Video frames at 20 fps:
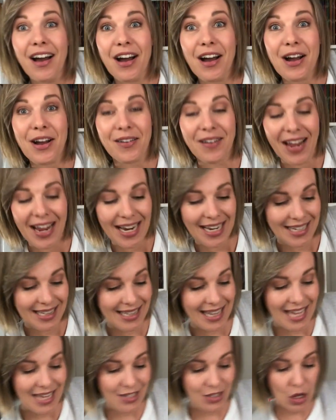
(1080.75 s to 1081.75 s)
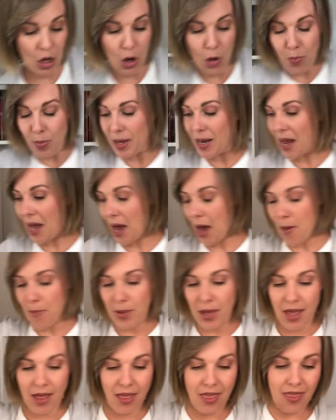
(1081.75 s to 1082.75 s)
All right, let's open
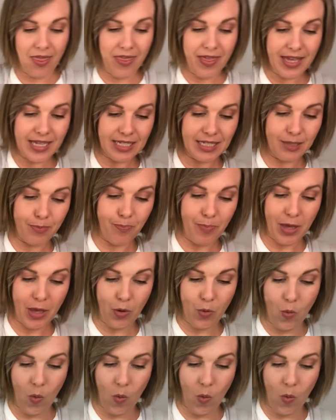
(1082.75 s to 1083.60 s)
up this big